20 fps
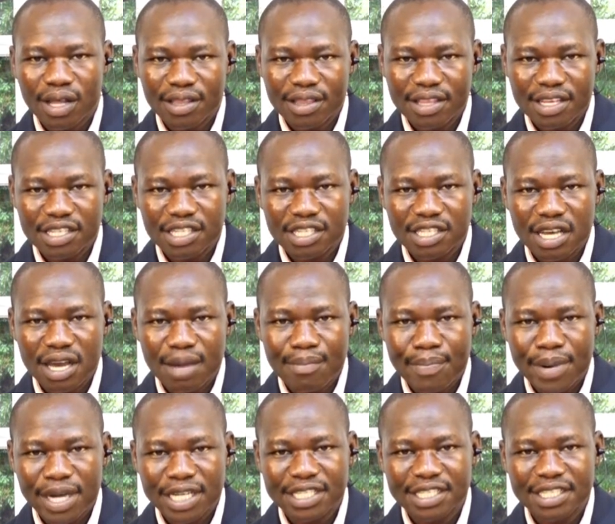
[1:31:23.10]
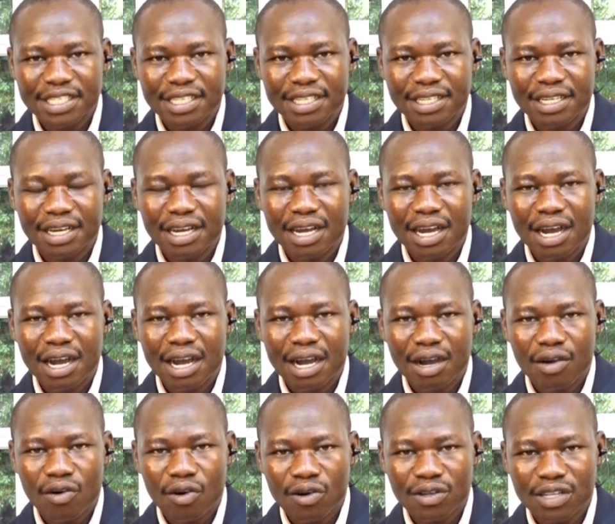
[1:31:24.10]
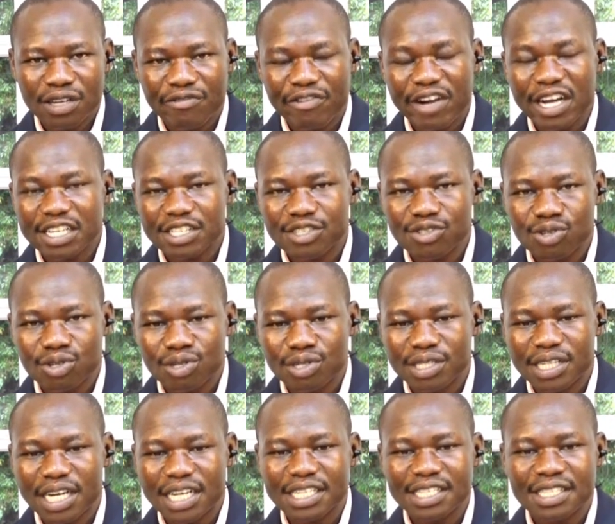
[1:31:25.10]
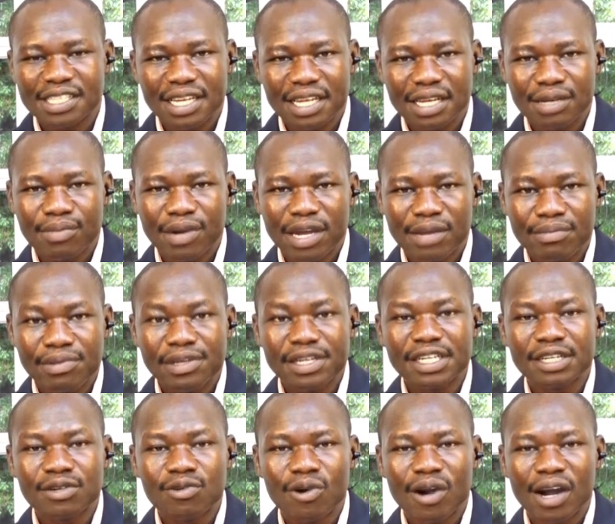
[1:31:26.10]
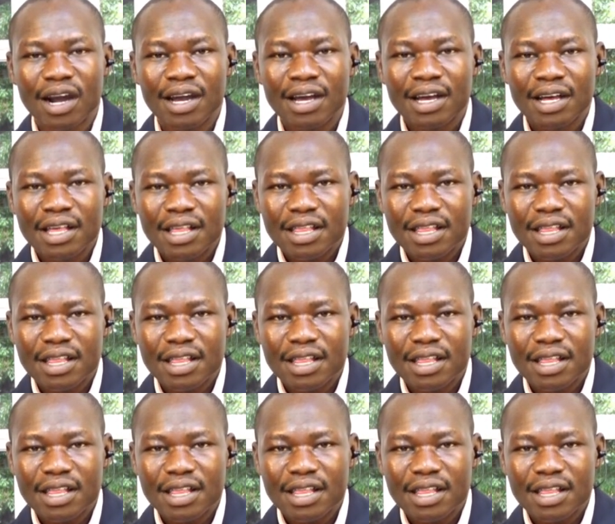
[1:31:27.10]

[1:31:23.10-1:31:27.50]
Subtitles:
this party or the faction that is led by Birigua